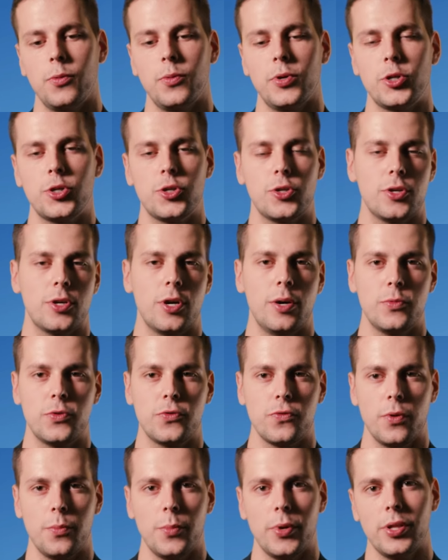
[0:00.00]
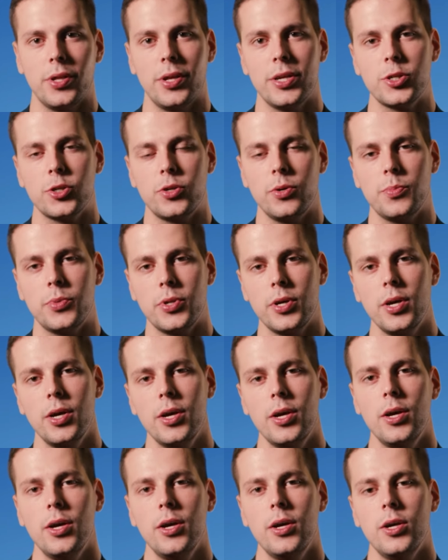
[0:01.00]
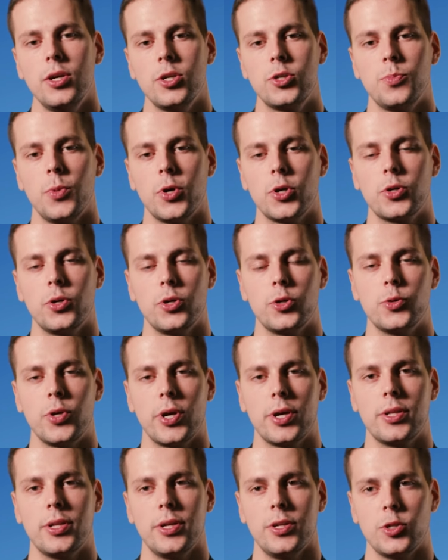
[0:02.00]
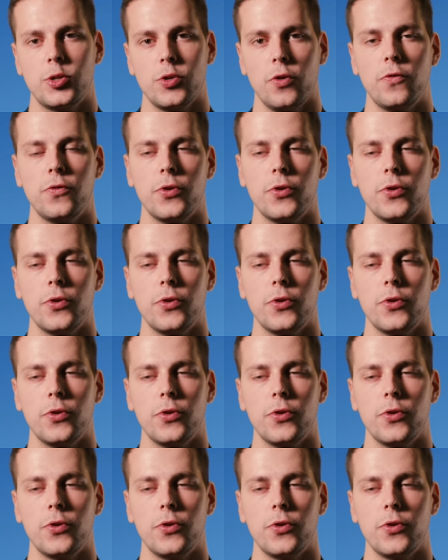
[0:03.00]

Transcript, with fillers: which comes from an sCrypt smart contract and so